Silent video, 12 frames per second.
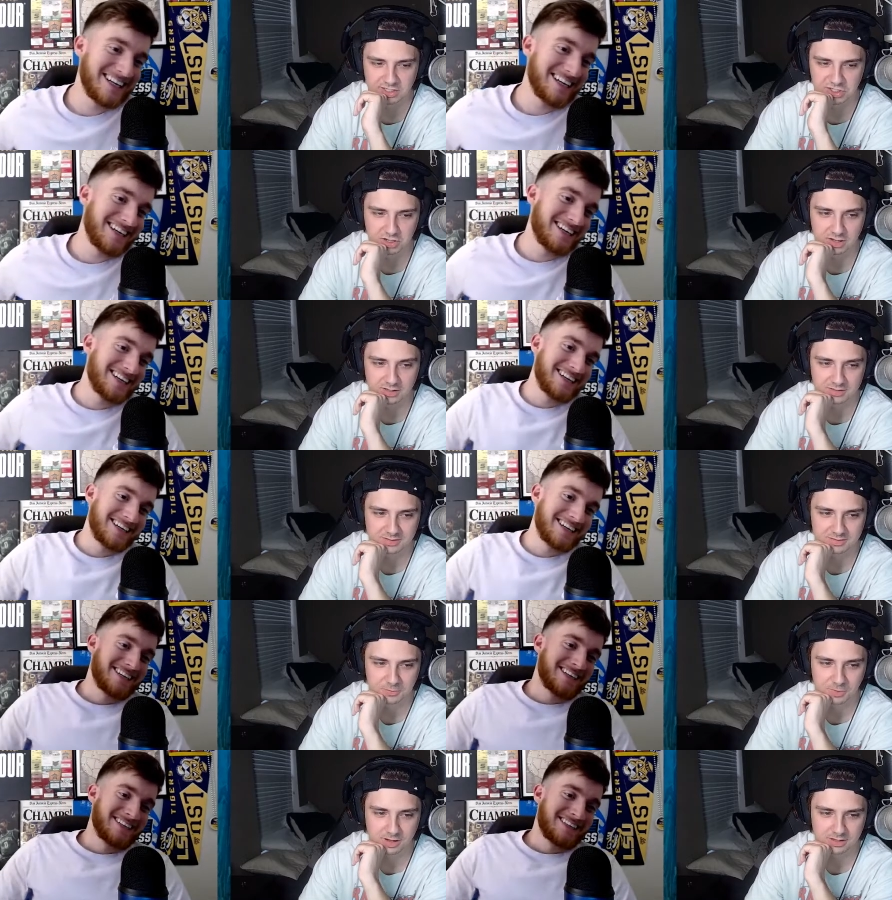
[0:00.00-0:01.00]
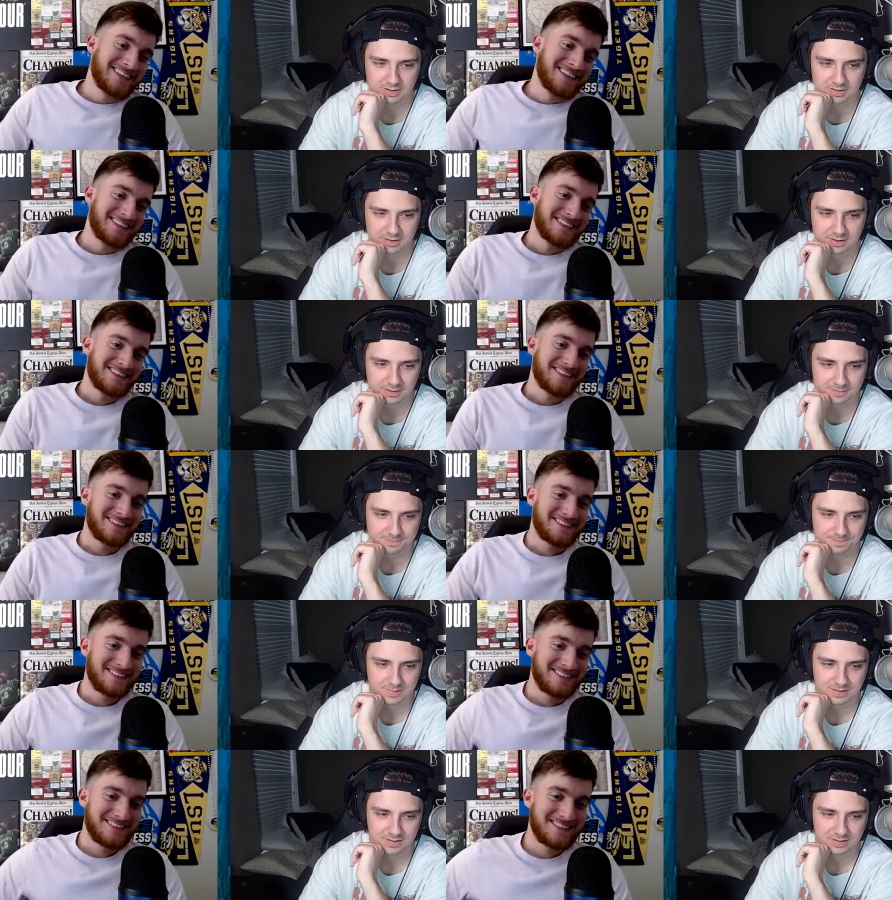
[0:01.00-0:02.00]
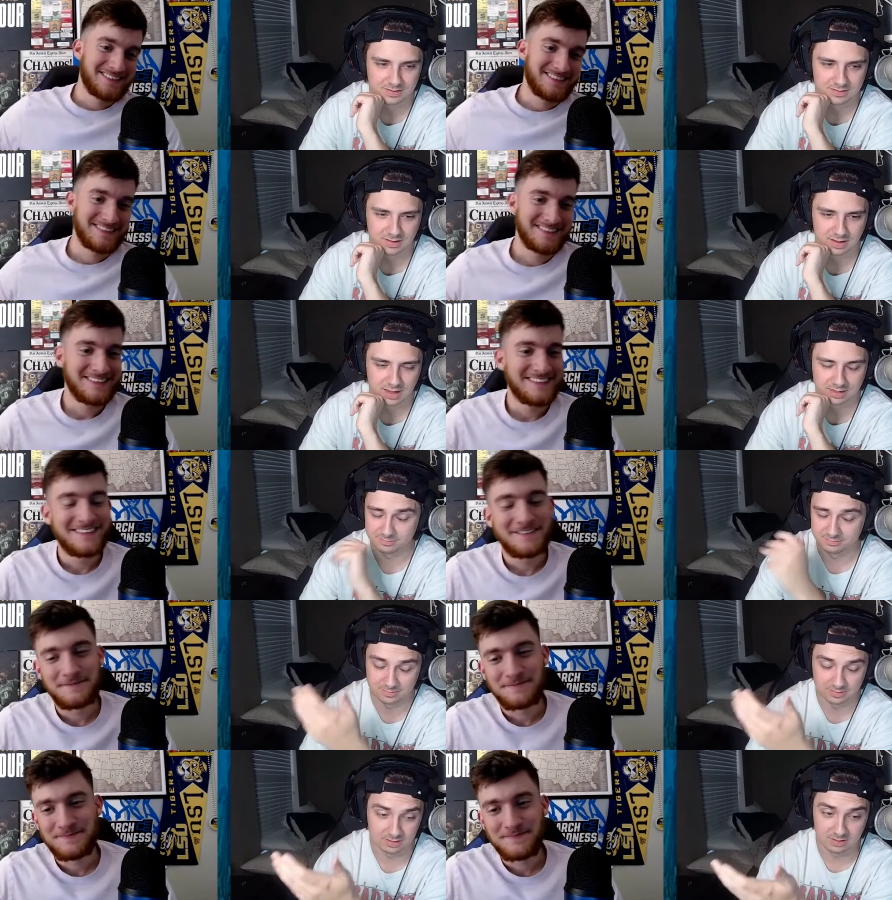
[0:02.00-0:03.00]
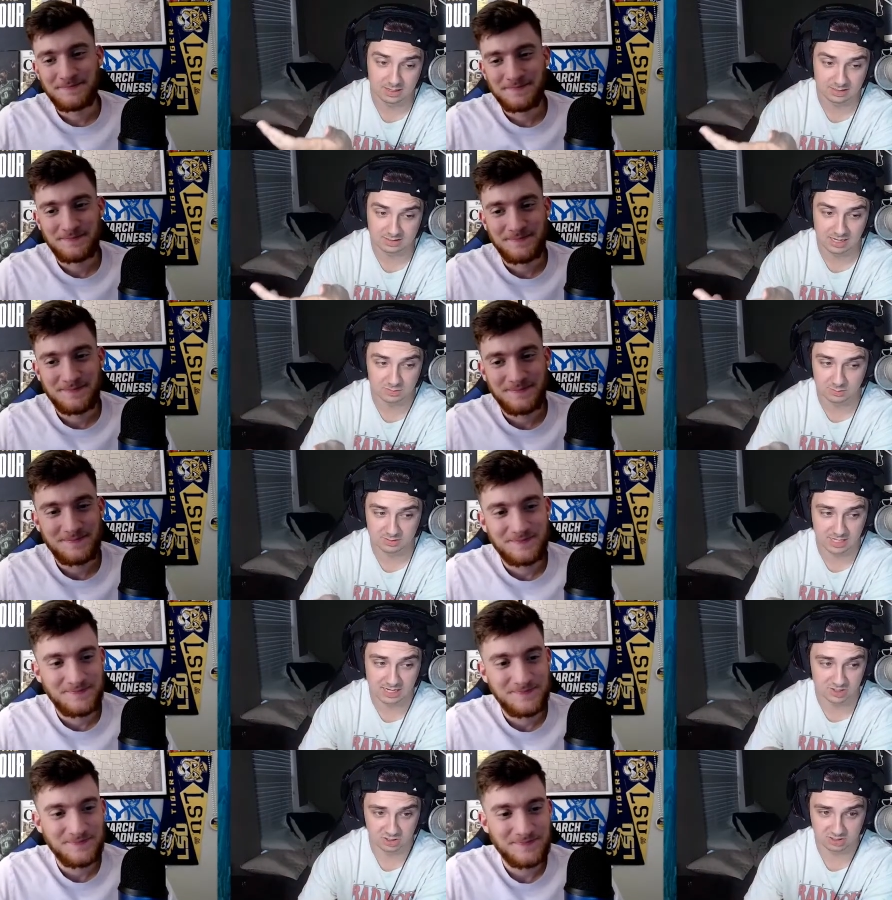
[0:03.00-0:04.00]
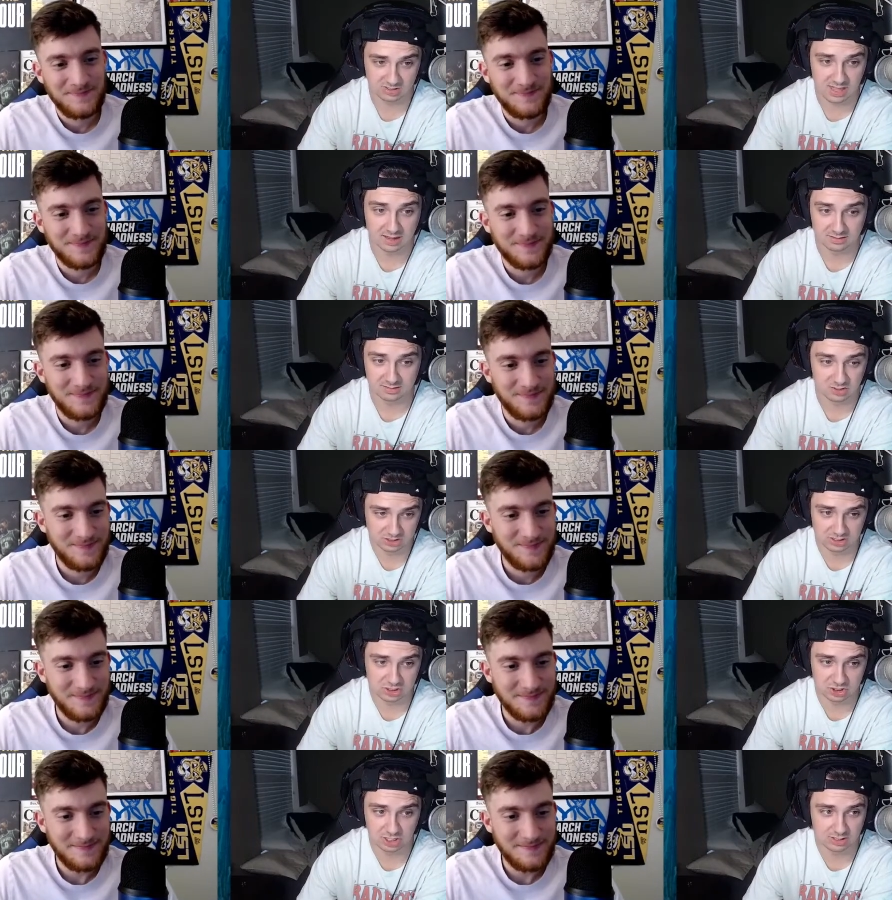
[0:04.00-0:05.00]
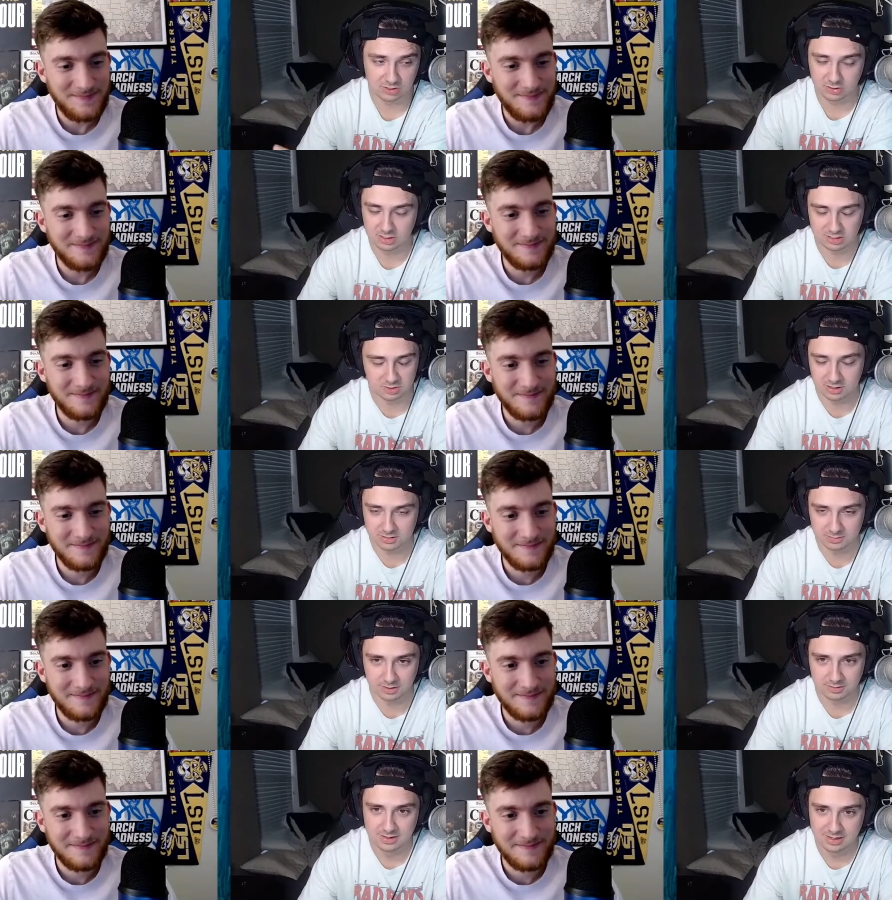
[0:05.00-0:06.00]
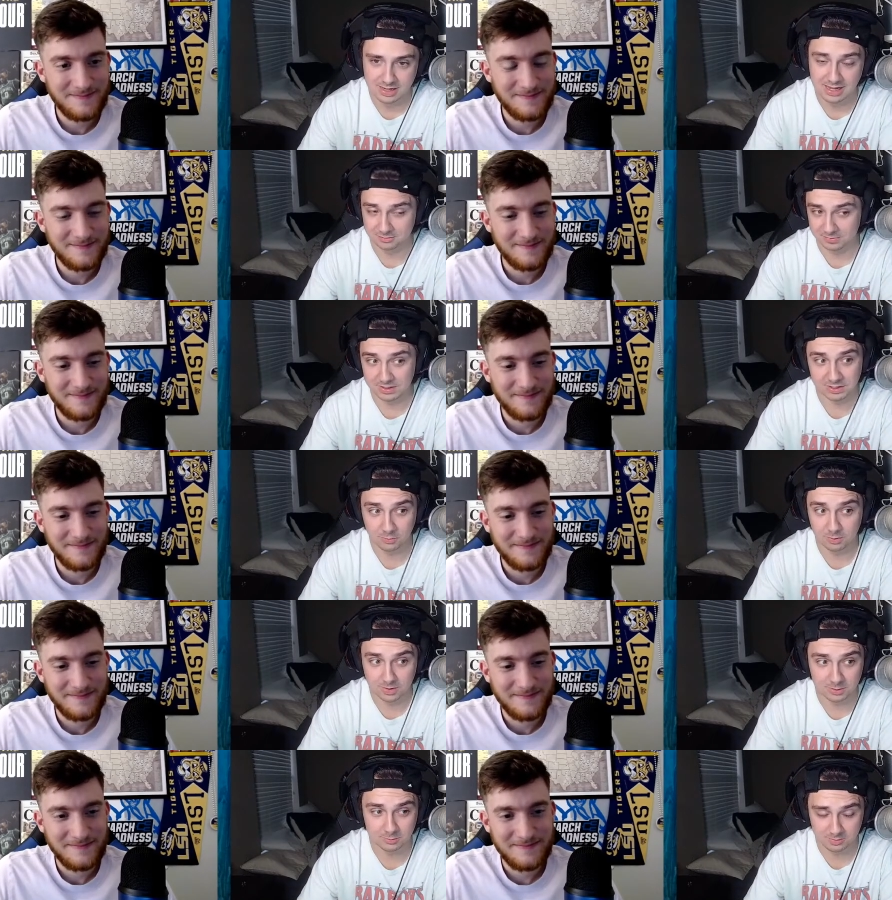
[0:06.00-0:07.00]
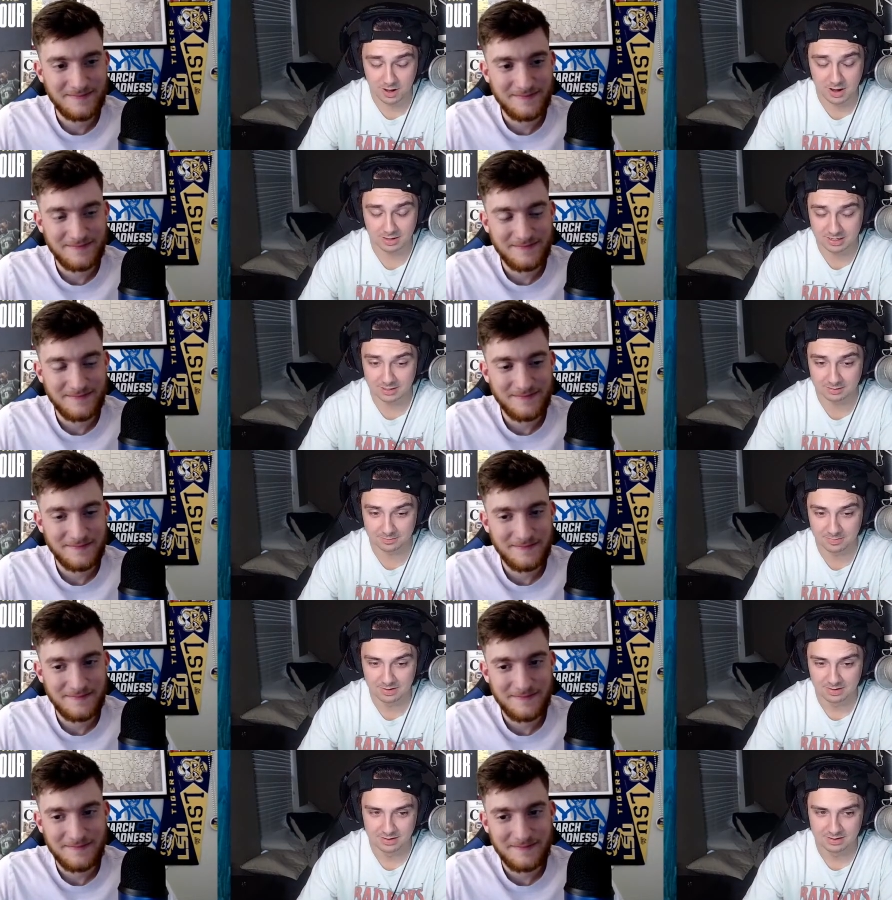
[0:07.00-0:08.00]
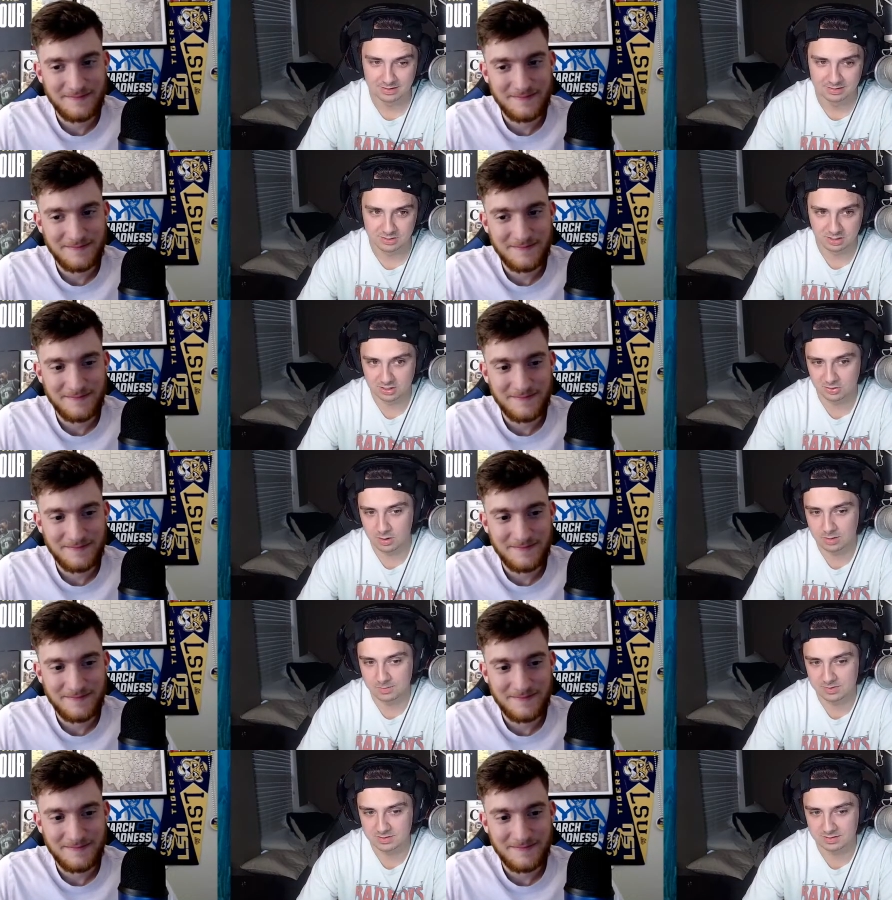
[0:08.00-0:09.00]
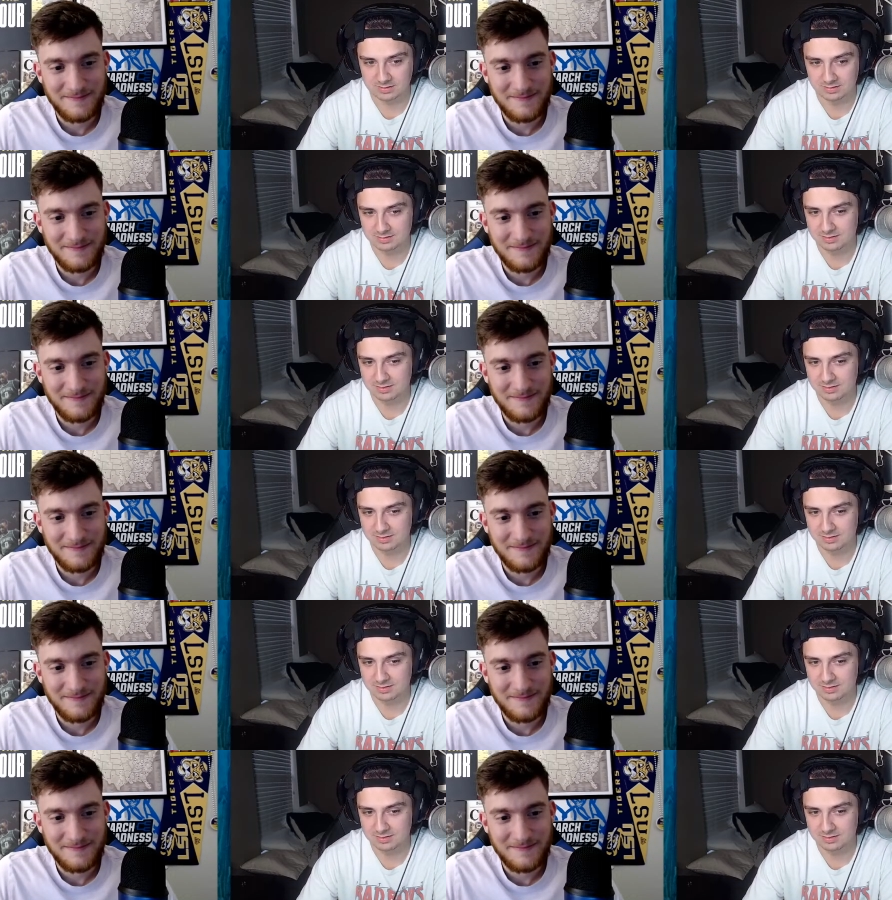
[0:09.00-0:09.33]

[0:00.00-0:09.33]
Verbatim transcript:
Speaker 1: his shot right? Um, and a lot of teams would take just that, just a shot. You already, you talked about in the video where you were knocking him, Duncan Robinson.